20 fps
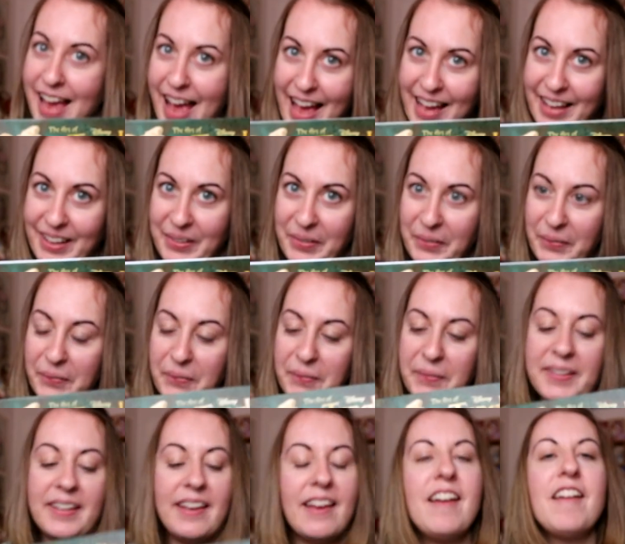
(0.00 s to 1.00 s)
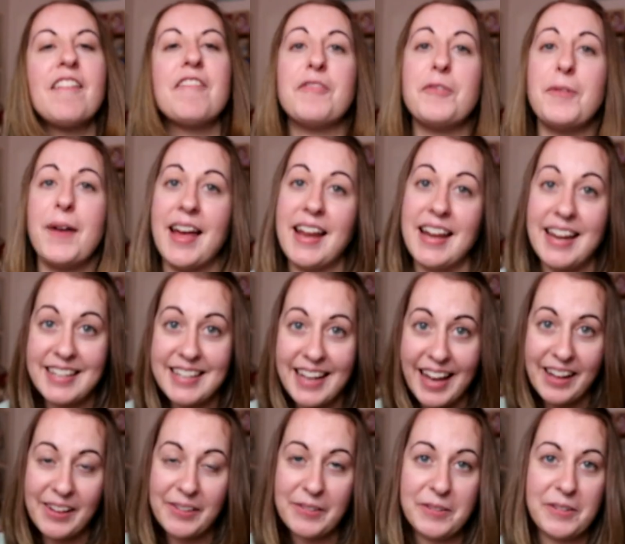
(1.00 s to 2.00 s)
Tangled. For any
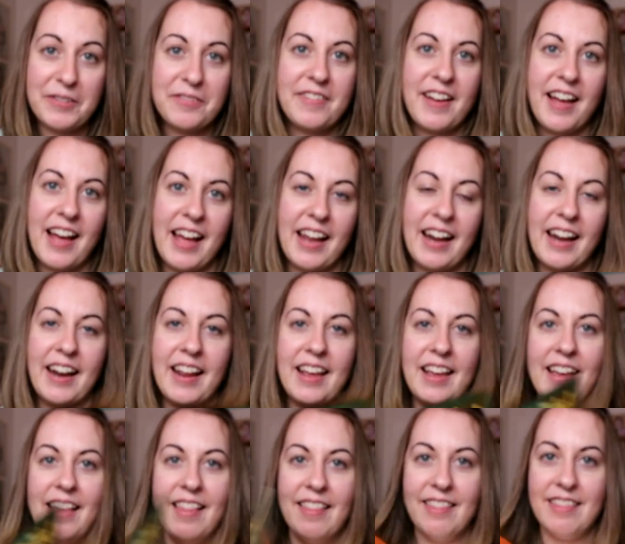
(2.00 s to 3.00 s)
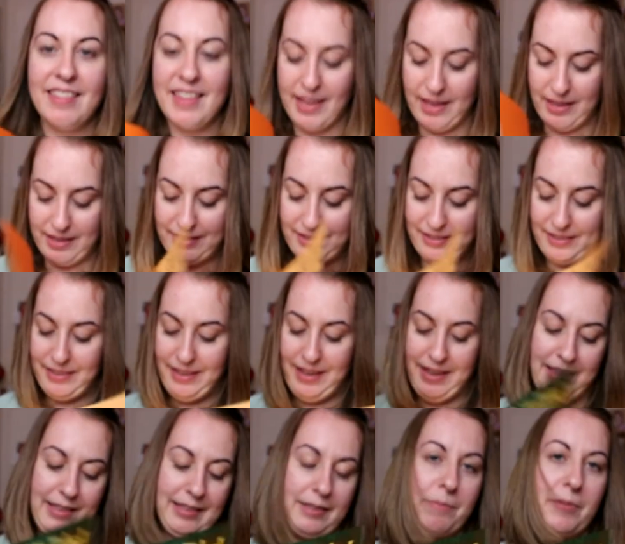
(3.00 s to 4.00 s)
Tangled fan, this
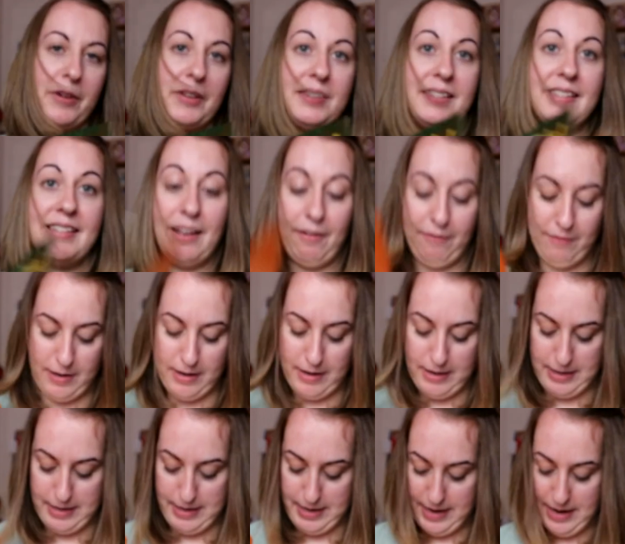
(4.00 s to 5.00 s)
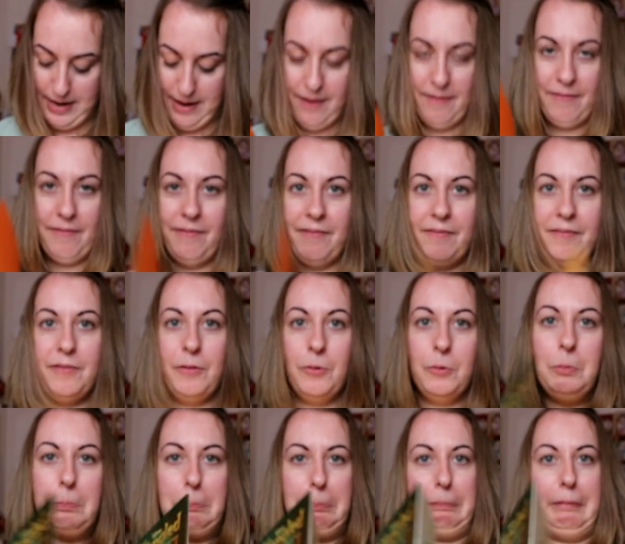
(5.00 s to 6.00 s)
is most definitely, ooh,
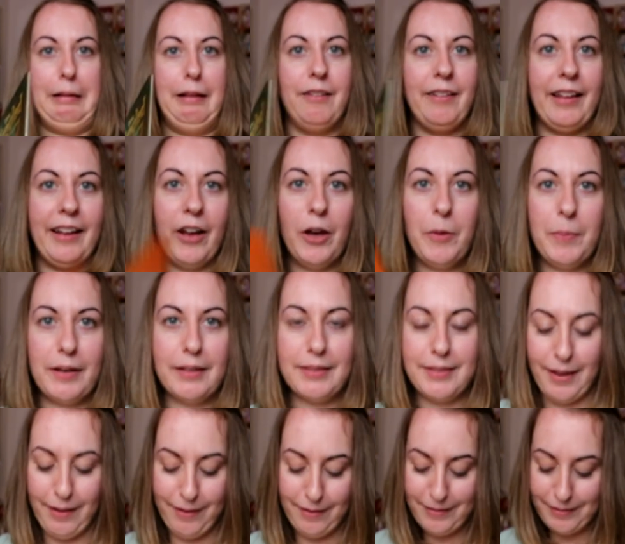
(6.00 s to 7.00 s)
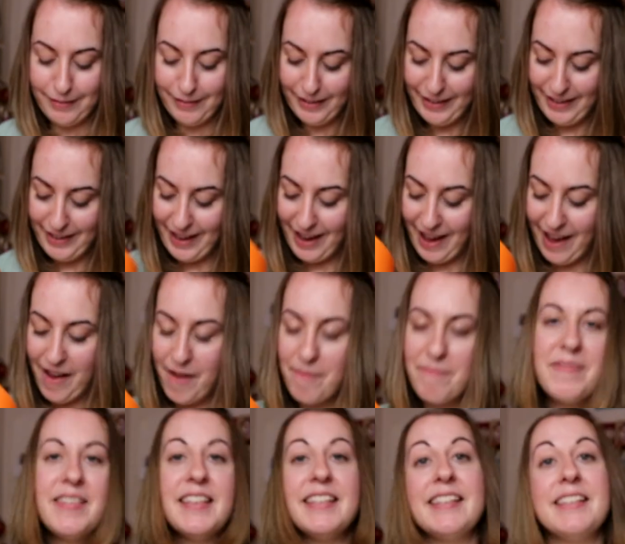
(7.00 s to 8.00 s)
I'm gonna open a second,
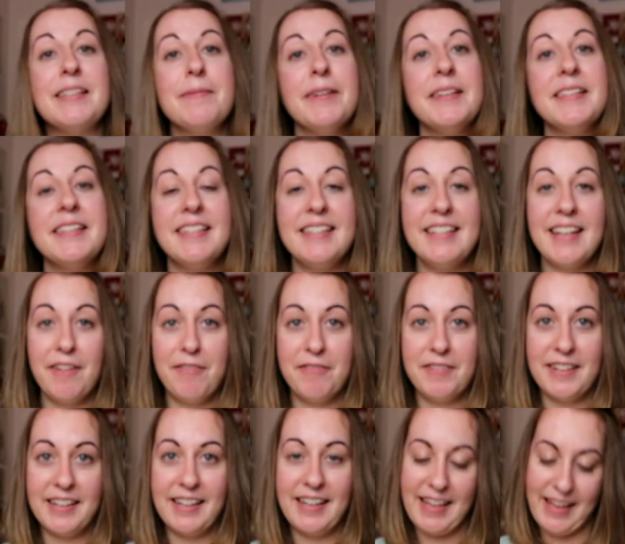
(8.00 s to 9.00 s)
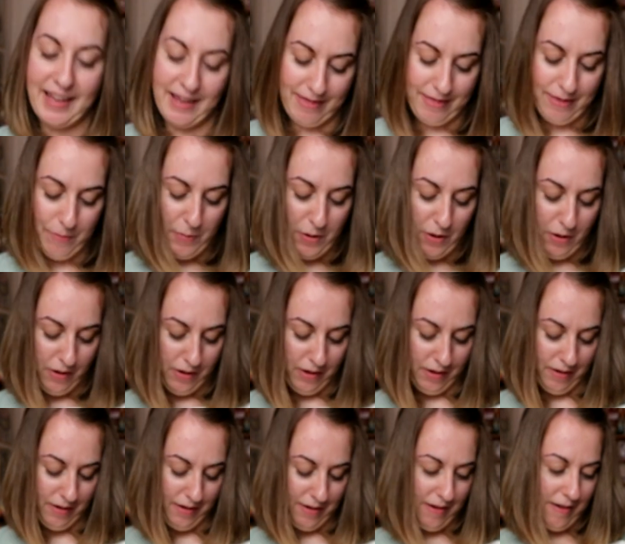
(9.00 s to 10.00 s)
um, this is most definitely the book
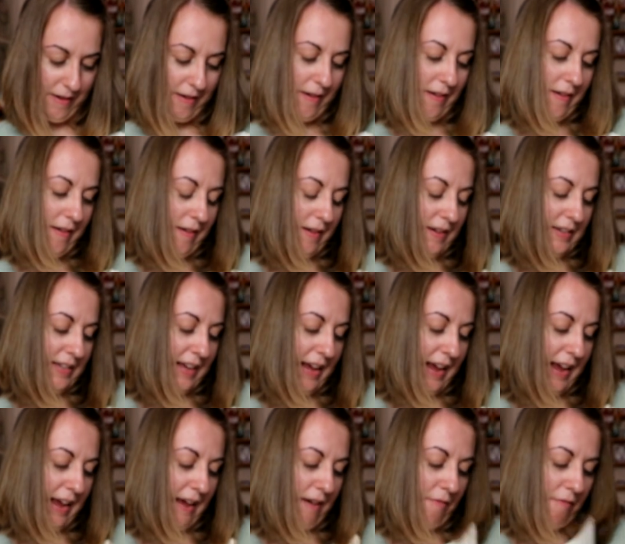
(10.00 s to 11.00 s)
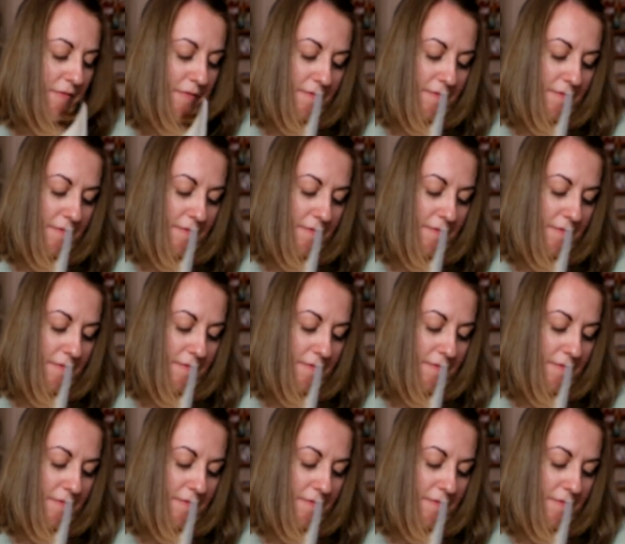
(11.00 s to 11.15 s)
to have.